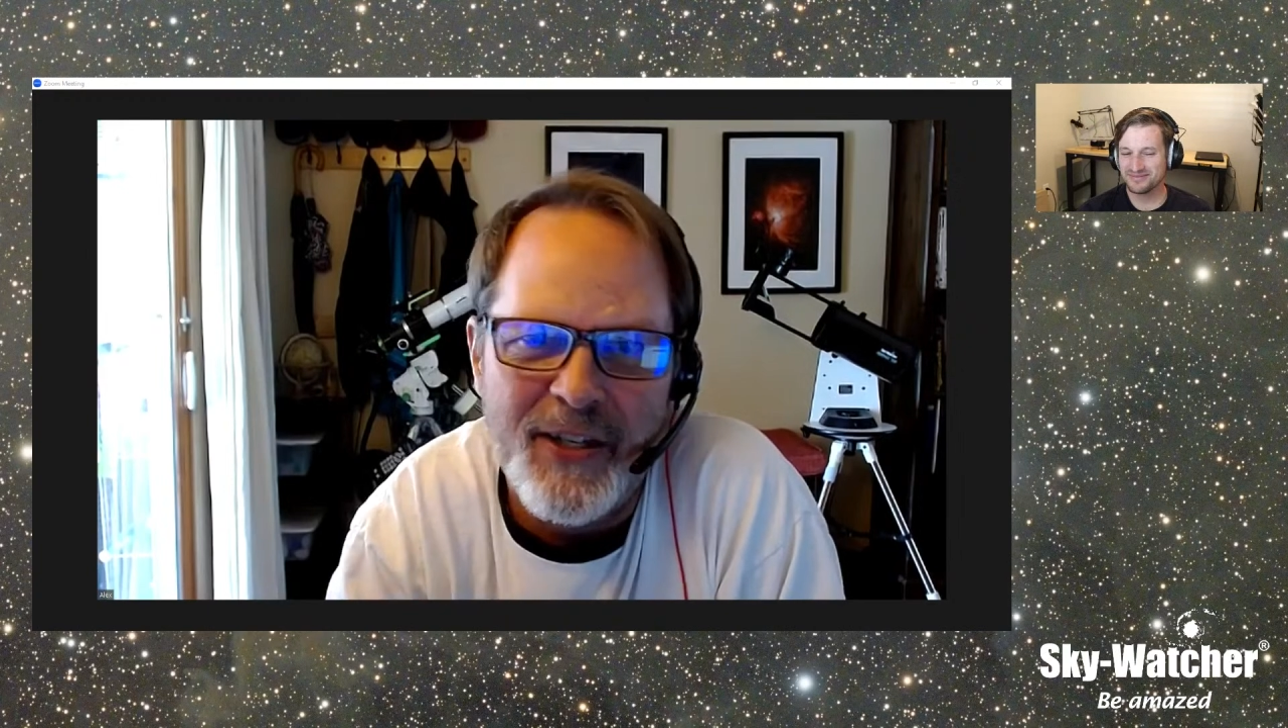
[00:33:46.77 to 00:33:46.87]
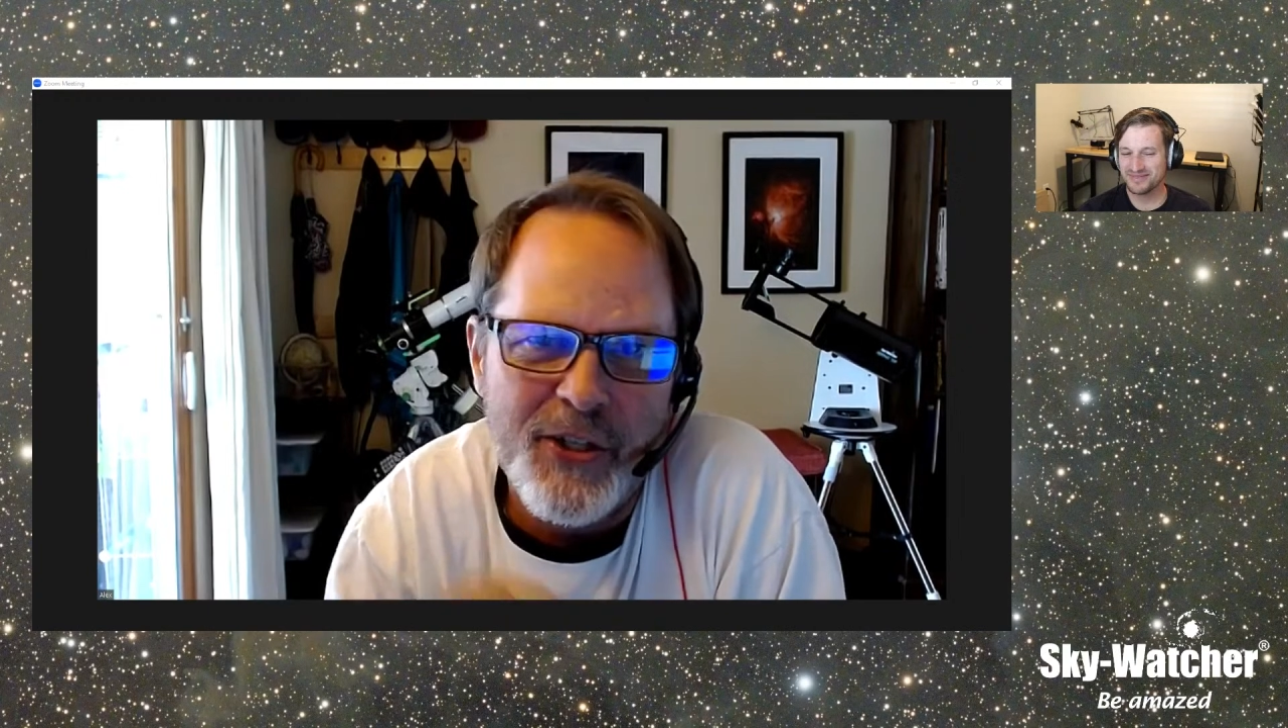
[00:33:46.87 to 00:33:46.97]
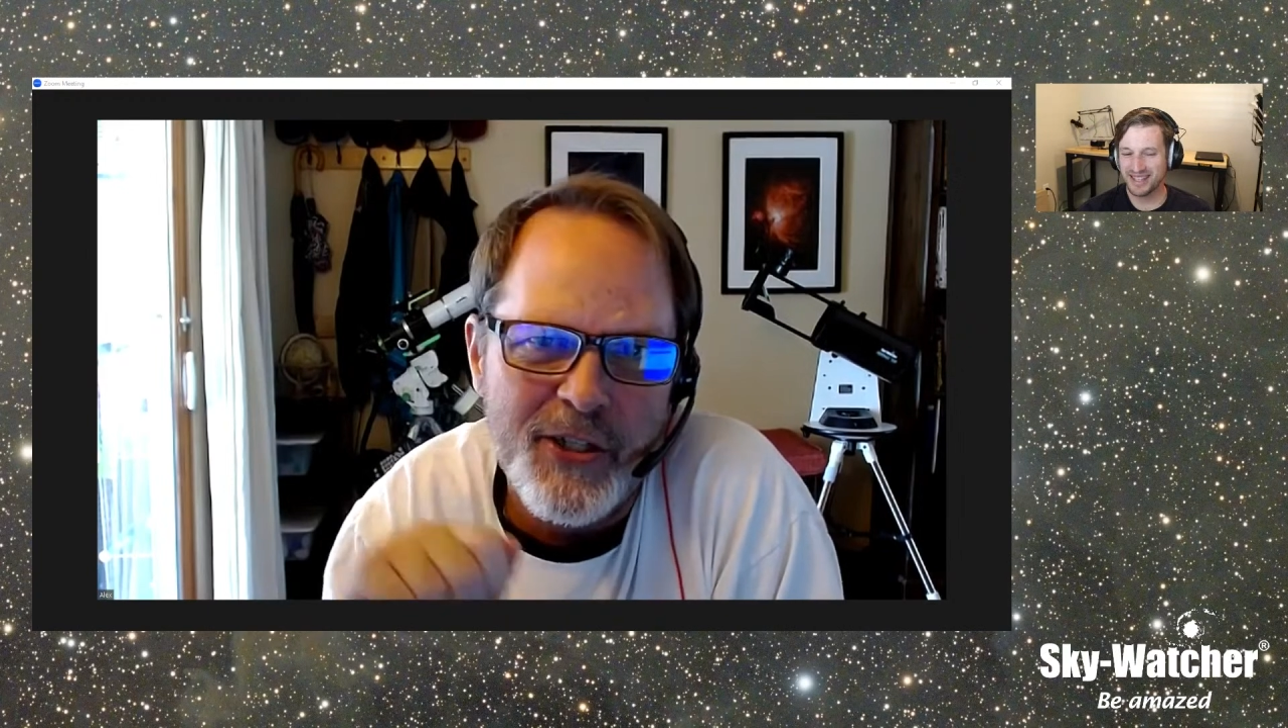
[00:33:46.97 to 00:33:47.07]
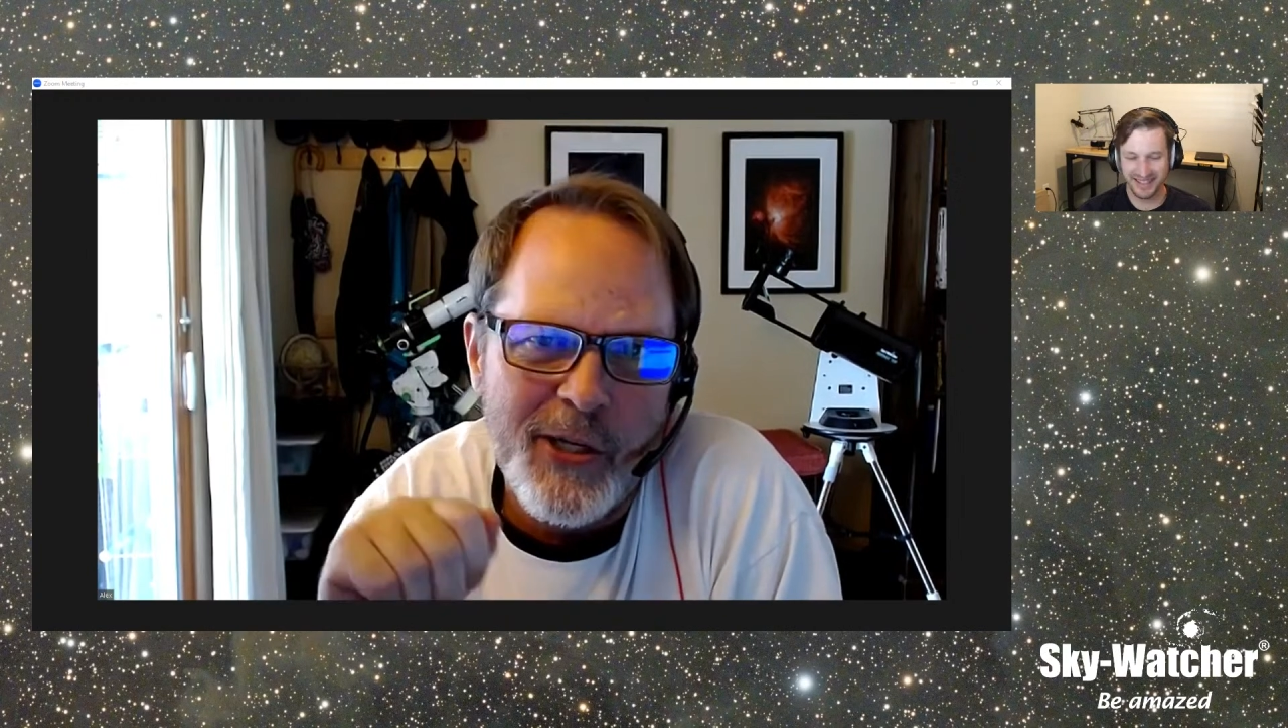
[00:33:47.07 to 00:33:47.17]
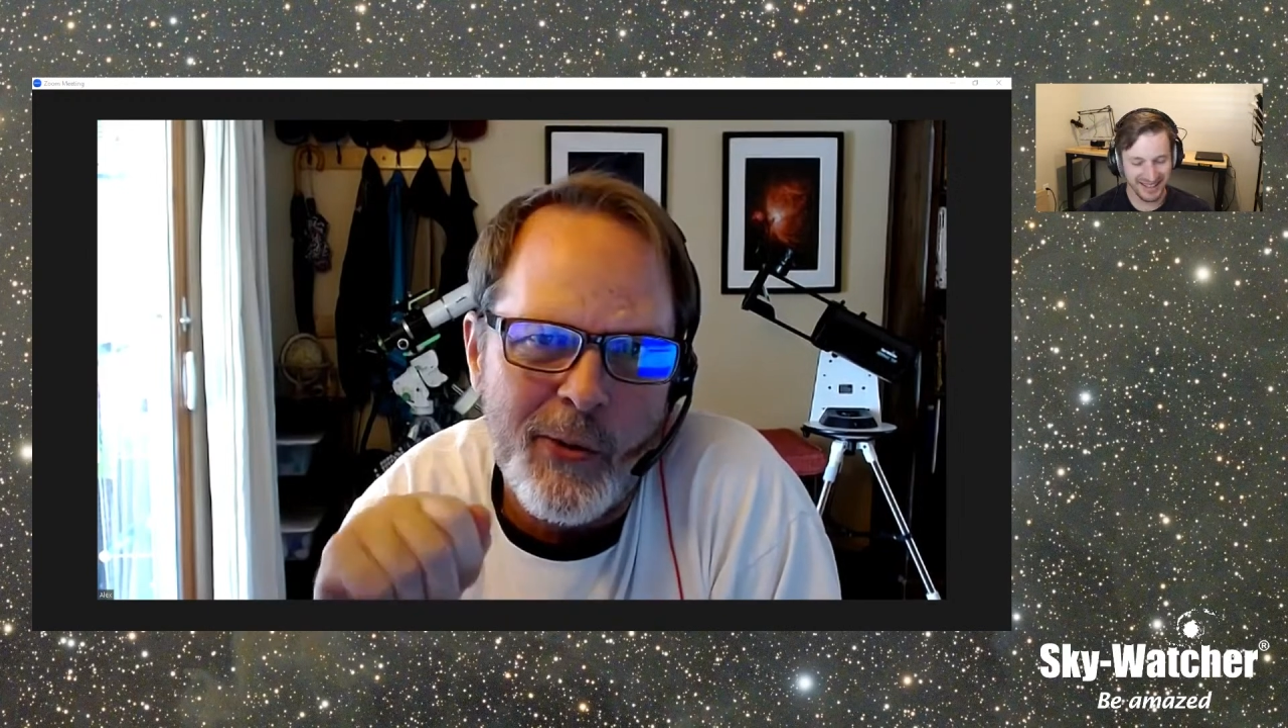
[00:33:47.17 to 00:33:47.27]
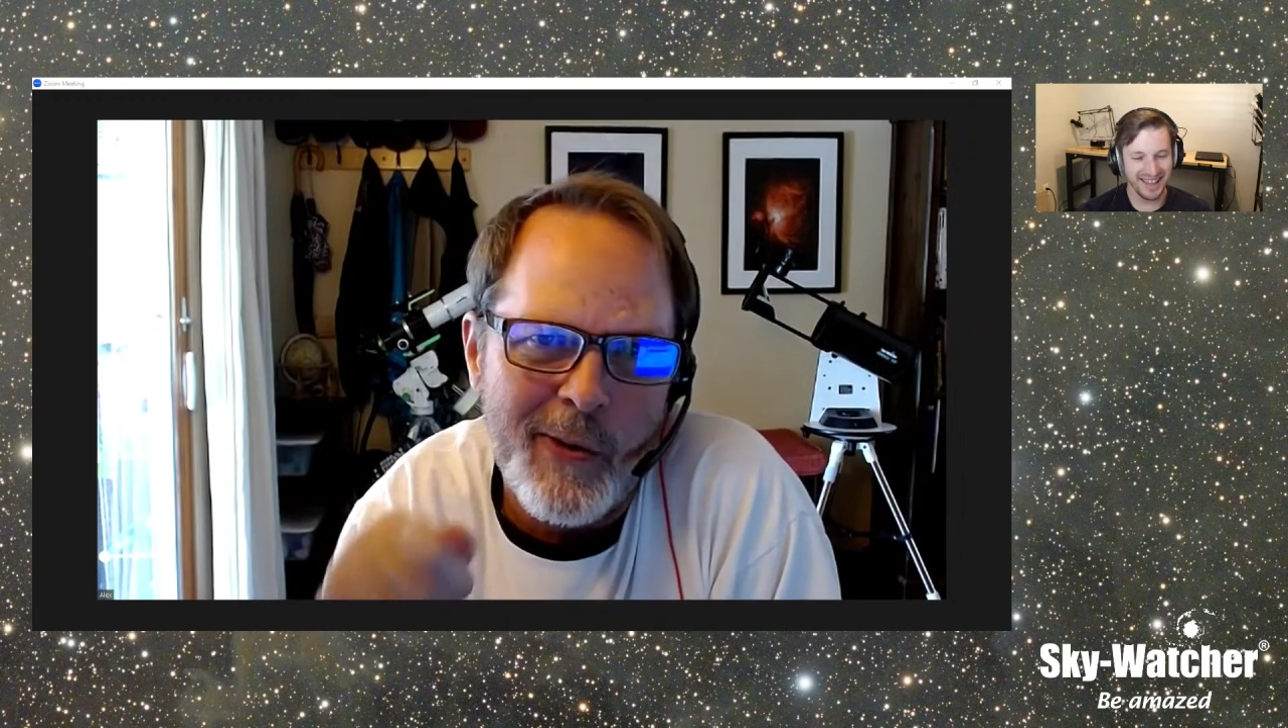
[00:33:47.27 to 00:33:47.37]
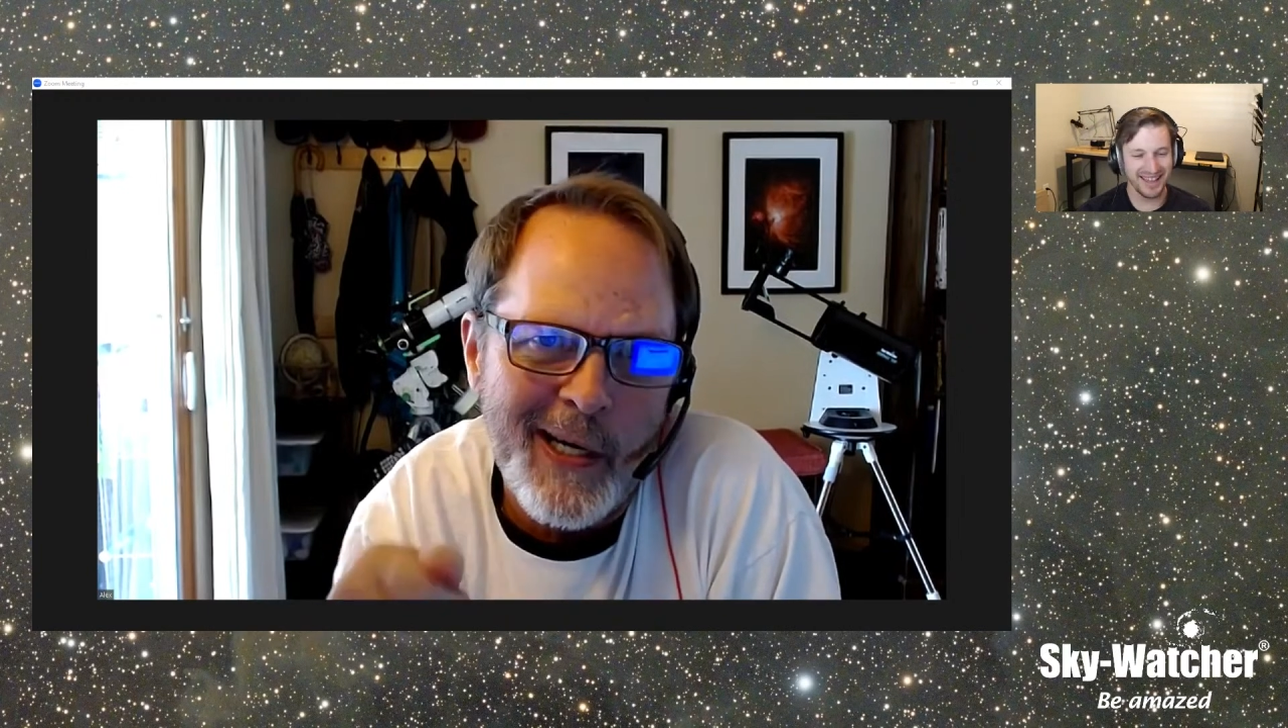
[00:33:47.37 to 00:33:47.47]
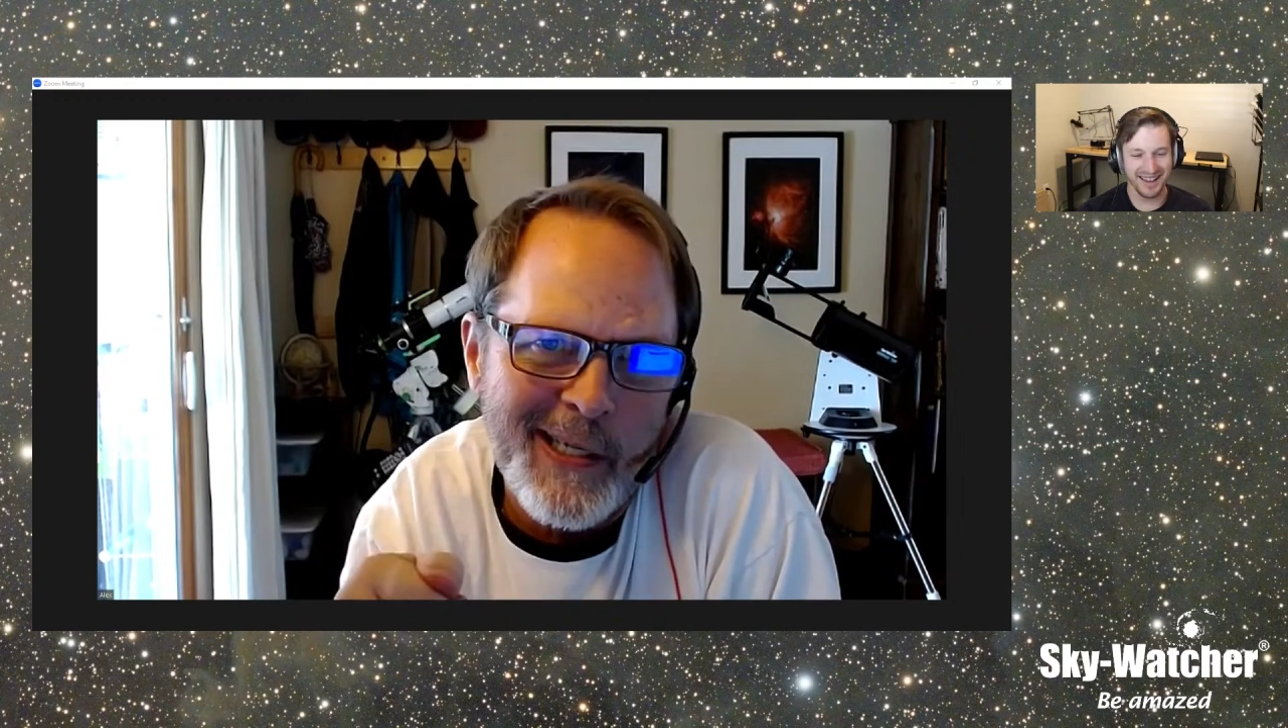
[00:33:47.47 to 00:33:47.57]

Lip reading: just go right